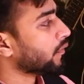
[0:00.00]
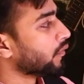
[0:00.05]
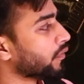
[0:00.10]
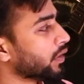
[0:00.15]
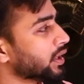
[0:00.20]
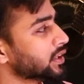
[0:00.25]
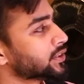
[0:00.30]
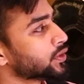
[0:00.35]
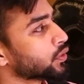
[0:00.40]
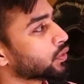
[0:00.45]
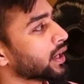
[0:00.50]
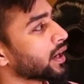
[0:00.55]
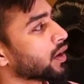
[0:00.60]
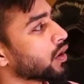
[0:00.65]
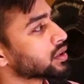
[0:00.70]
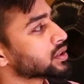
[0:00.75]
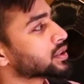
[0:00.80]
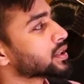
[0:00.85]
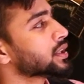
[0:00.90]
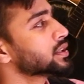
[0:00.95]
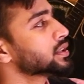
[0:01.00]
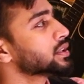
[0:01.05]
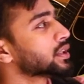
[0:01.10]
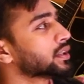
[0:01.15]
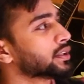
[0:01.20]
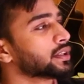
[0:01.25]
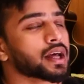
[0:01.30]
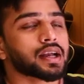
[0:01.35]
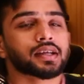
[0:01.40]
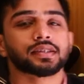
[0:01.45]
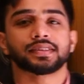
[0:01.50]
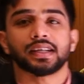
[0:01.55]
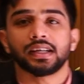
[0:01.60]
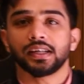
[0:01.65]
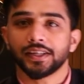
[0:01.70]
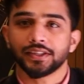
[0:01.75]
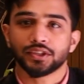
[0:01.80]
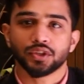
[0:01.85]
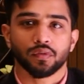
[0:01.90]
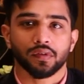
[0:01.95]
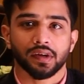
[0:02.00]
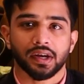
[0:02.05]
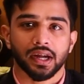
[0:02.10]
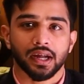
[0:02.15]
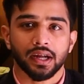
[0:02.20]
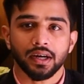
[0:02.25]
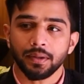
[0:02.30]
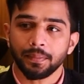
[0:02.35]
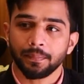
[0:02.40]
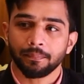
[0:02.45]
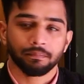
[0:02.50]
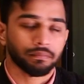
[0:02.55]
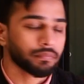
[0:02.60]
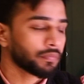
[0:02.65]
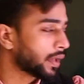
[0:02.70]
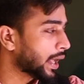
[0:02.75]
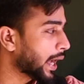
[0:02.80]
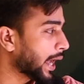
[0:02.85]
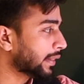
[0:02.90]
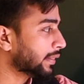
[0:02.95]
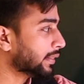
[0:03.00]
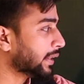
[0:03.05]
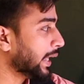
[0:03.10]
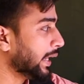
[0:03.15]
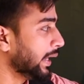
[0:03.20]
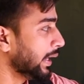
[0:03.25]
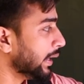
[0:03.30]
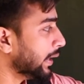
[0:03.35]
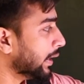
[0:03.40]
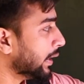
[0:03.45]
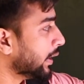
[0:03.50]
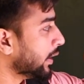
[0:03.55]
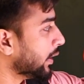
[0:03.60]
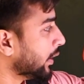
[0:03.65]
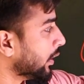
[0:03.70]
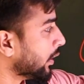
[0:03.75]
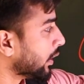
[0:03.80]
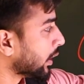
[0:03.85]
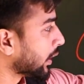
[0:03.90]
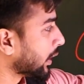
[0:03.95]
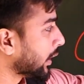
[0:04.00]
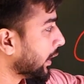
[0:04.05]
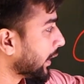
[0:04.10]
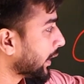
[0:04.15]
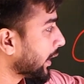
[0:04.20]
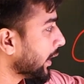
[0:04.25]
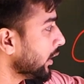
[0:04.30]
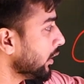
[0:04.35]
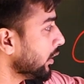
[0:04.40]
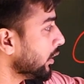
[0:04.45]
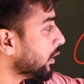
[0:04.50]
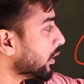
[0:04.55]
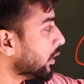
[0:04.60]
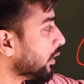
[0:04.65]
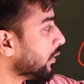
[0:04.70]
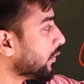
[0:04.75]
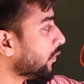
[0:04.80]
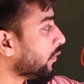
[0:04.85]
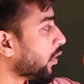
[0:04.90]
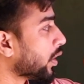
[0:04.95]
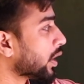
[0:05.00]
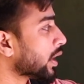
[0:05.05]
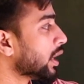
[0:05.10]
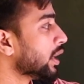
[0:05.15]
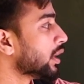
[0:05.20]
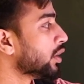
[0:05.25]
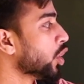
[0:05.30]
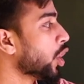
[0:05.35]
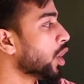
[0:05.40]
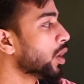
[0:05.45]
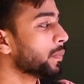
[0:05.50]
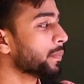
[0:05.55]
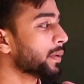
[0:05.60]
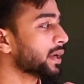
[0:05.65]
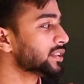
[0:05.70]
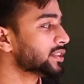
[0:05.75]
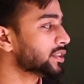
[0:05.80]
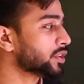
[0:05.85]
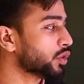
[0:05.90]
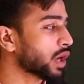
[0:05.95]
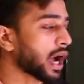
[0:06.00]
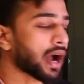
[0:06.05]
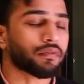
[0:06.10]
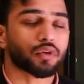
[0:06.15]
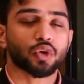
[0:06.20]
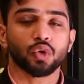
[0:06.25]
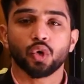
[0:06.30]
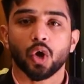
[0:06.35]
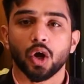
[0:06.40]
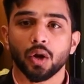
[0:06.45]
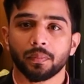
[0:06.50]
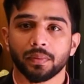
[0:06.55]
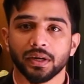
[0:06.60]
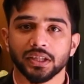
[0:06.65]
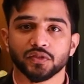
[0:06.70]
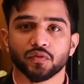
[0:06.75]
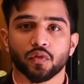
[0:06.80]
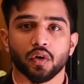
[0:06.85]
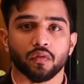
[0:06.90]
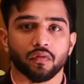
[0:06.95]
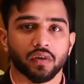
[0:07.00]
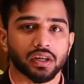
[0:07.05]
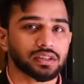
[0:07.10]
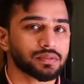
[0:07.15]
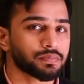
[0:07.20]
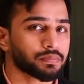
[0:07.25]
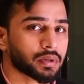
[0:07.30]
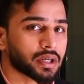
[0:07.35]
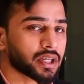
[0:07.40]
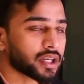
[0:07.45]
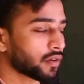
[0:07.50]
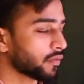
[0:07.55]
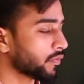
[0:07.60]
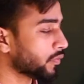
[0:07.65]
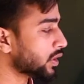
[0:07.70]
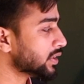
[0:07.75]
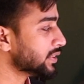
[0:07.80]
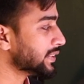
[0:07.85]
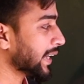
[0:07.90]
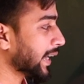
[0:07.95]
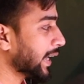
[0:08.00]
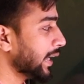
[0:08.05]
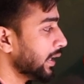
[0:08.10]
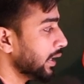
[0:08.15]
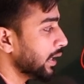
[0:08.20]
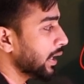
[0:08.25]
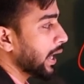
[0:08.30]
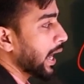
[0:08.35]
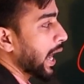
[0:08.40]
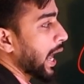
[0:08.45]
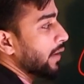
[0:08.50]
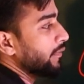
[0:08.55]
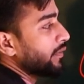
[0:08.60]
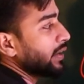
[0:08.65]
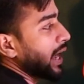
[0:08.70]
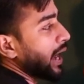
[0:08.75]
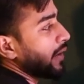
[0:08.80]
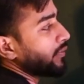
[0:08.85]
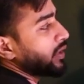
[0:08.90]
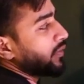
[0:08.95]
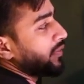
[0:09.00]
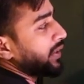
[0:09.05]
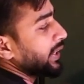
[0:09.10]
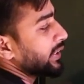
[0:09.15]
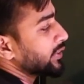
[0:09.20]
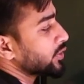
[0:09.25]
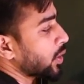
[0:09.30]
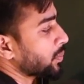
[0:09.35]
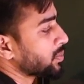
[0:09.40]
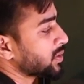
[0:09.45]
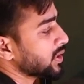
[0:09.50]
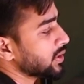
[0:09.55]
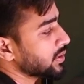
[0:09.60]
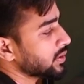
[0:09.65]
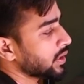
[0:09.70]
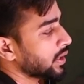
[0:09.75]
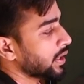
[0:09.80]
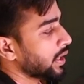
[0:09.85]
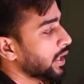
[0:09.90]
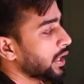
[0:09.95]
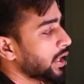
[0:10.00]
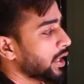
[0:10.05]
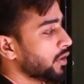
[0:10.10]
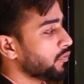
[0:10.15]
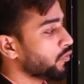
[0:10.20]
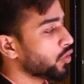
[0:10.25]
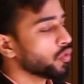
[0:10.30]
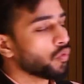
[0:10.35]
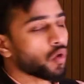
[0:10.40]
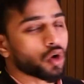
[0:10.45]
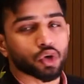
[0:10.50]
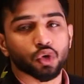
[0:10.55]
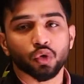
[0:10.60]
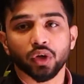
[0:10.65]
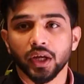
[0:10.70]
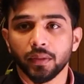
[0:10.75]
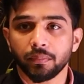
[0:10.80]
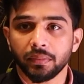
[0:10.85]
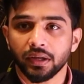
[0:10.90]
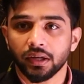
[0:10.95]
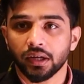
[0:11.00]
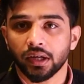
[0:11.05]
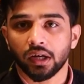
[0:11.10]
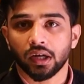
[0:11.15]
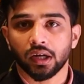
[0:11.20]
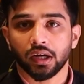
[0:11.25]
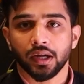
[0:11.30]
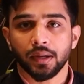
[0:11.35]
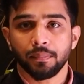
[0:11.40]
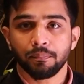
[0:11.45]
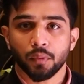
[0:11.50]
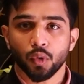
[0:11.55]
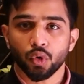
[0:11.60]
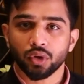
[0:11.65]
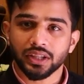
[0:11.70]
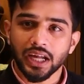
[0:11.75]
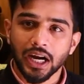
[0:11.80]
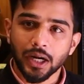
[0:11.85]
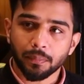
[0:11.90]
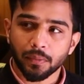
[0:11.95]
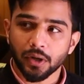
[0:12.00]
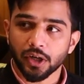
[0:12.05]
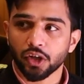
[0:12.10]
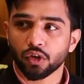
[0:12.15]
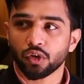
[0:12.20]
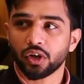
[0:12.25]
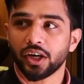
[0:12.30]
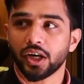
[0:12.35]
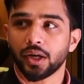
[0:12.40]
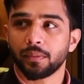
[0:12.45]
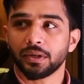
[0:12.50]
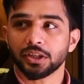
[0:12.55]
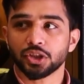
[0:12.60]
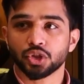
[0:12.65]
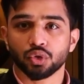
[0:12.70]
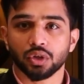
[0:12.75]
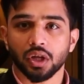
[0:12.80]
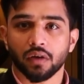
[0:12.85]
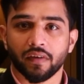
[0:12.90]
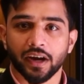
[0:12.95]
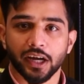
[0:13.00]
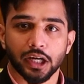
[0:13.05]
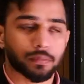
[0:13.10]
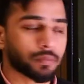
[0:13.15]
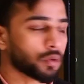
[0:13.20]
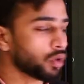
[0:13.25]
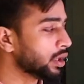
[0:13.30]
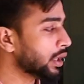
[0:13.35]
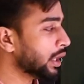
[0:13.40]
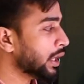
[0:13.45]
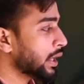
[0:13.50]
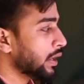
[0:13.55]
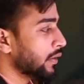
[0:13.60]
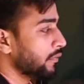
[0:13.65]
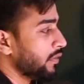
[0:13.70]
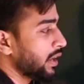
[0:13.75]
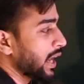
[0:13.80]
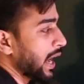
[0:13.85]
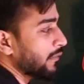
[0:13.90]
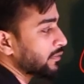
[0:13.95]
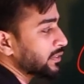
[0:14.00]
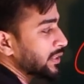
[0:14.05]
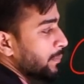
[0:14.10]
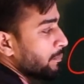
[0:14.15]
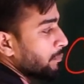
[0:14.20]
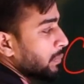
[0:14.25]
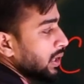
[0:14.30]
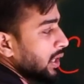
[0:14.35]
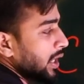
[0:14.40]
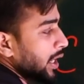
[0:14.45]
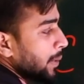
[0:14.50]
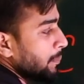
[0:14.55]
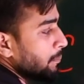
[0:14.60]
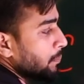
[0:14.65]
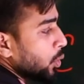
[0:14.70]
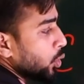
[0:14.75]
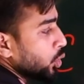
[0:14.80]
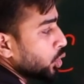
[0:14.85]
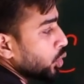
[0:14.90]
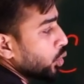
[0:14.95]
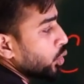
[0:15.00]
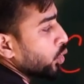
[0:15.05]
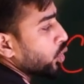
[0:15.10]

Once you click on search, the result is over here, and then clicking for a long press, you have to long press for 1 second, and we have the various options. If you want to import that particular image to the whiteboard, we have simple import to